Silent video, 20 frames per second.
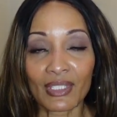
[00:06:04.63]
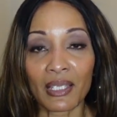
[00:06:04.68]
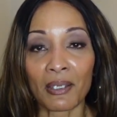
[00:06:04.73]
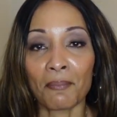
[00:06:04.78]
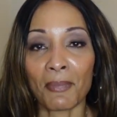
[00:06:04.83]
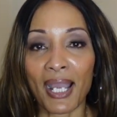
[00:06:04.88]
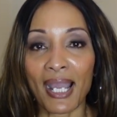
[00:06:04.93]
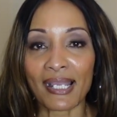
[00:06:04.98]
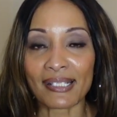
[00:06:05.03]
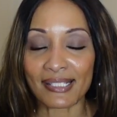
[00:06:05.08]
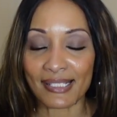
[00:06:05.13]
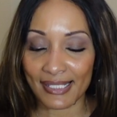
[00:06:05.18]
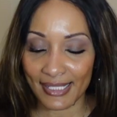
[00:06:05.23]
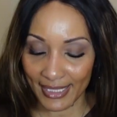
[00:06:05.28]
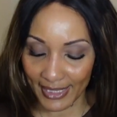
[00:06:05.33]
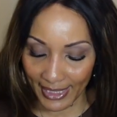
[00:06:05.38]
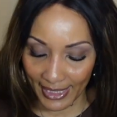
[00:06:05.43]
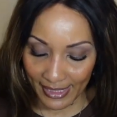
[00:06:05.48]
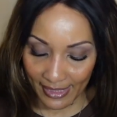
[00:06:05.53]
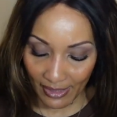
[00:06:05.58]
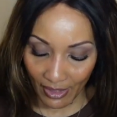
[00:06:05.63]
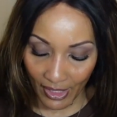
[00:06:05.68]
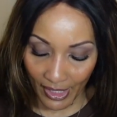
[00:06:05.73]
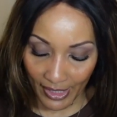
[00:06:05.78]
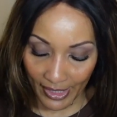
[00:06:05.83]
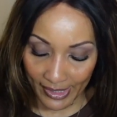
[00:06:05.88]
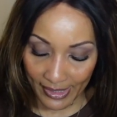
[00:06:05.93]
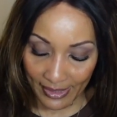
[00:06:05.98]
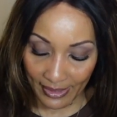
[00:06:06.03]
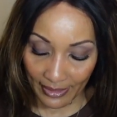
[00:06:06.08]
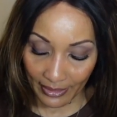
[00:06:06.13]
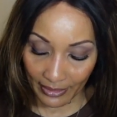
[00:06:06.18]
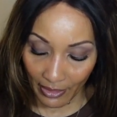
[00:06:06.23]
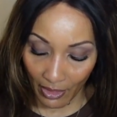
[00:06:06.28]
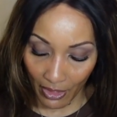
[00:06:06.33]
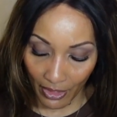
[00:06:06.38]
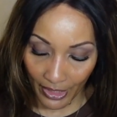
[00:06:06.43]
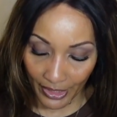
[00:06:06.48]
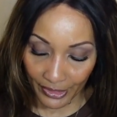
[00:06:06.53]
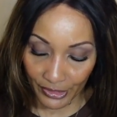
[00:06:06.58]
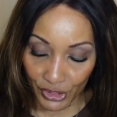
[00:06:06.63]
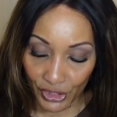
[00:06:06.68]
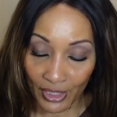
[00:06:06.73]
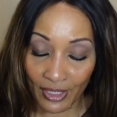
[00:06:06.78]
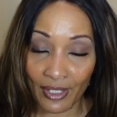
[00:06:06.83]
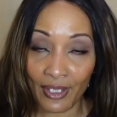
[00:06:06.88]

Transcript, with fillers: Mine is in a size large.